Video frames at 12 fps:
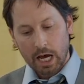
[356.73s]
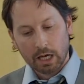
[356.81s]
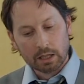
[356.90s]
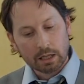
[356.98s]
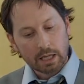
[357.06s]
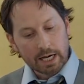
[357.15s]

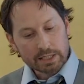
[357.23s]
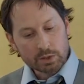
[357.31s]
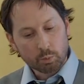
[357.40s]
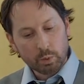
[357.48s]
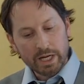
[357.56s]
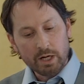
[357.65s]

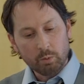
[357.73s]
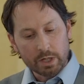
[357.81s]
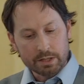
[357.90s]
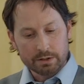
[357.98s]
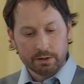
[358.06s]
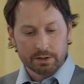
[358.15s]
Unless we
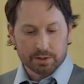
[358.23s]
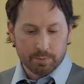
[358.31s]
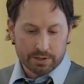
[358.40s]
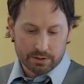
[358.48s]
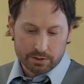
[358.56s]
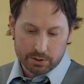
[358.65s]
wish to
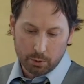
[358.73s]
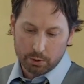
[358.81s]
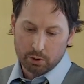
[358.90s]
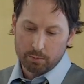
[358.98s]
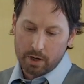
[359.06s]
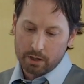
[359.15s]
dismiss
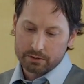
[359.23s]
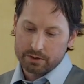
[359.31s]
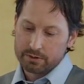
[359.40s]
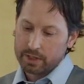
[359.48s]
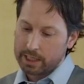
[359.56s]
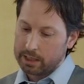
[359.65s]
historical models
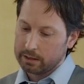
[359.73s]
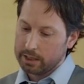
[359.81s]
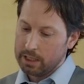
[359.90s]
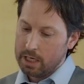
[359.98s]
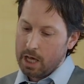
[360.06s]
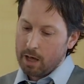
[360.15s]

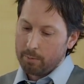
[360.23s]
entirely,